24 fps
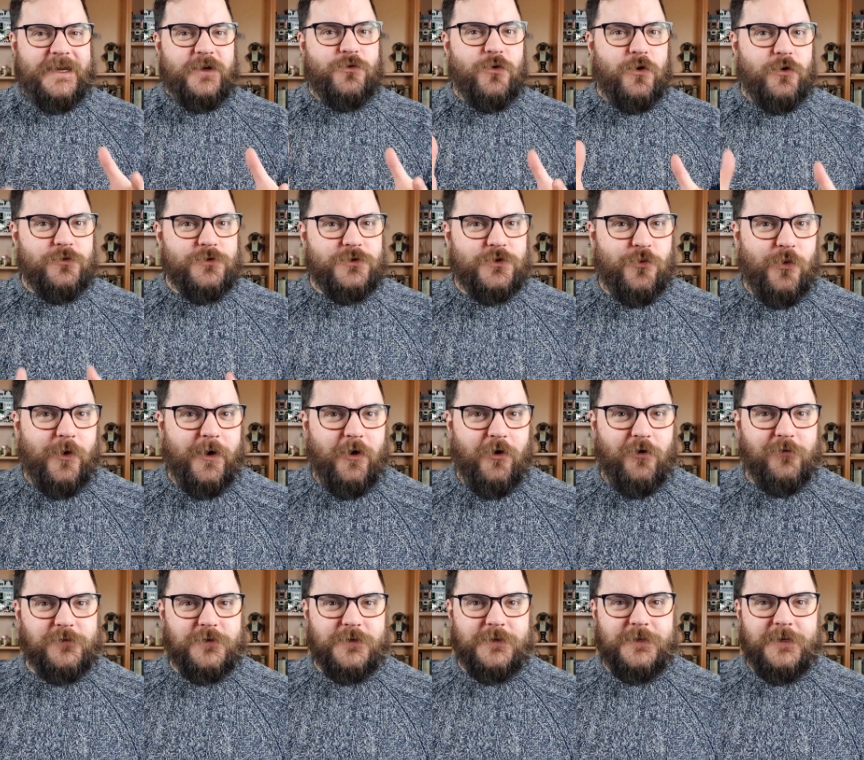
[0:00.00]
It grows quite
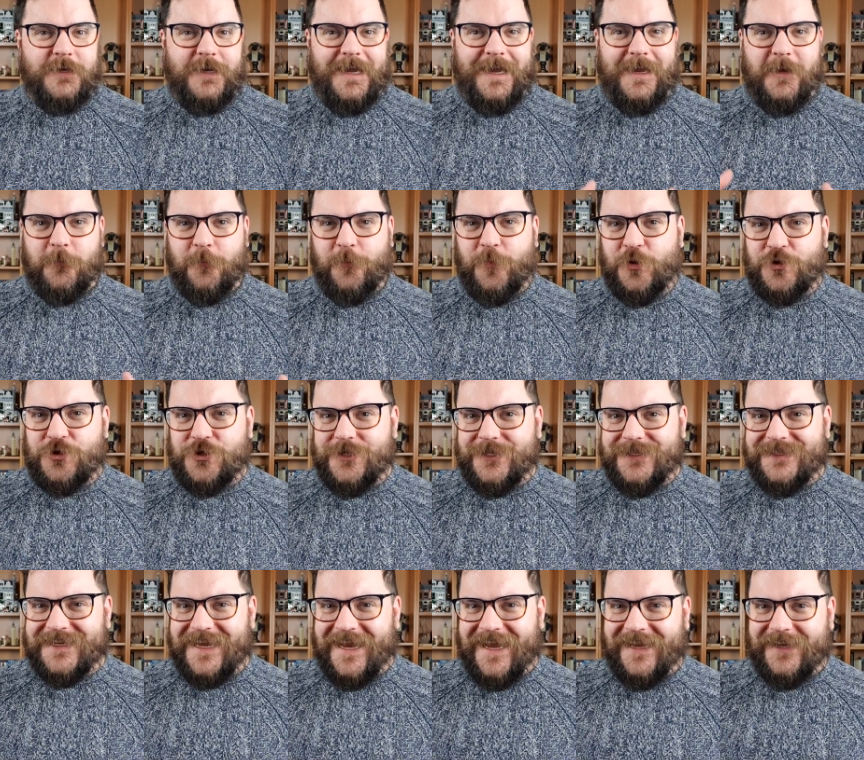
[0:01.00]
often in
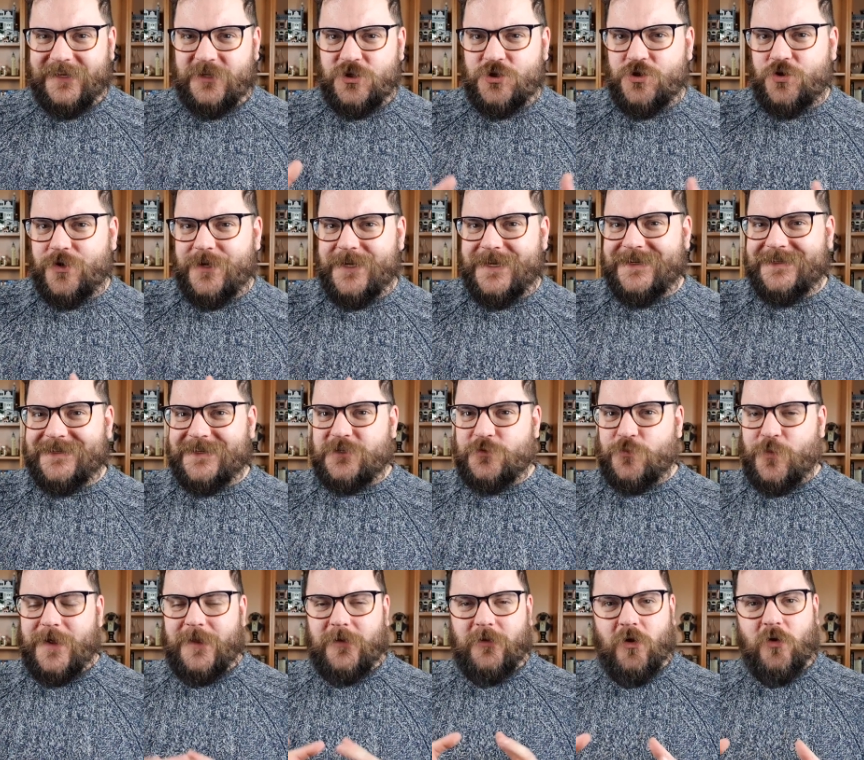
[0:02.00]
bushes and trees as
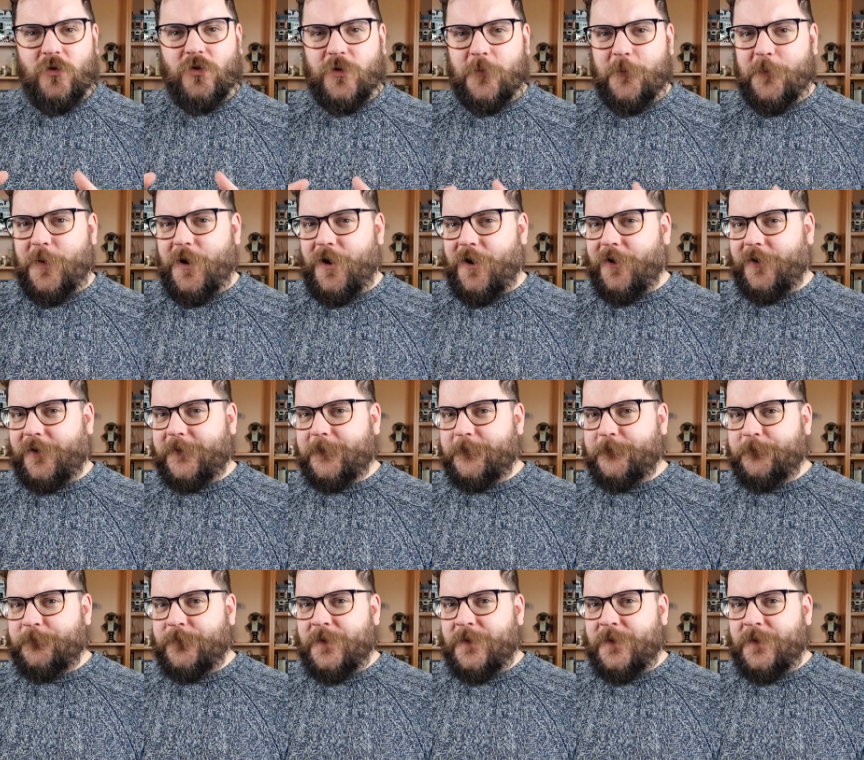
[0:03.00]
well on the bark.